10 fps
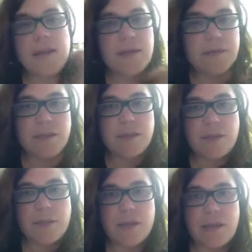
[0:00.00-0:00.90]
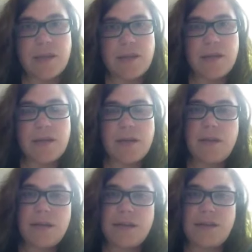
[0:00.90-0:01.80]
having to do with
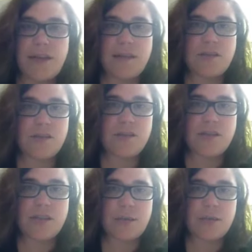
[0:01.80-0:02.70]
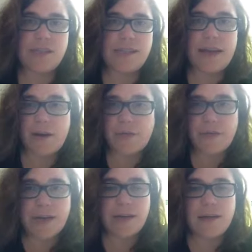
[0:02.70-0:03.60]
intelligence, she was
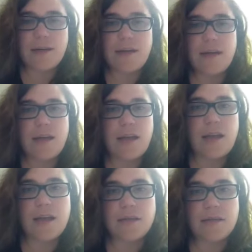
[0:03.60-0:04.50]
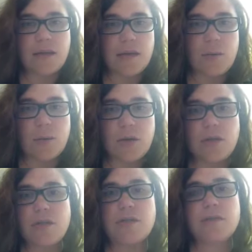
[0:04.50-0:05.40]
terrified and uh,
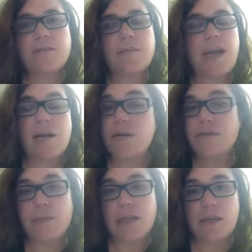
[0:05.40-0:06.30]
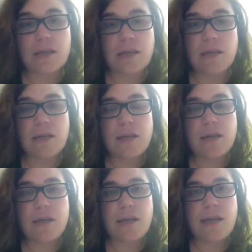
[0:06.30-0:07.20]
would back off immediately
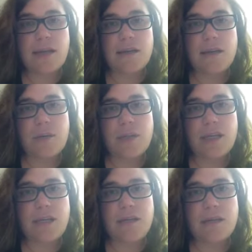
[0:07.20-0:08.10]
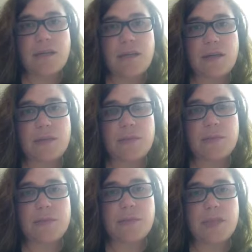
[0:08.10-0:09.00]
and not really
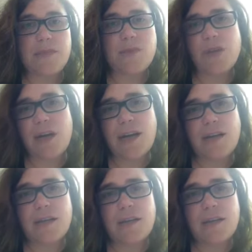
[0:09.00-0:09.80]
um, even try.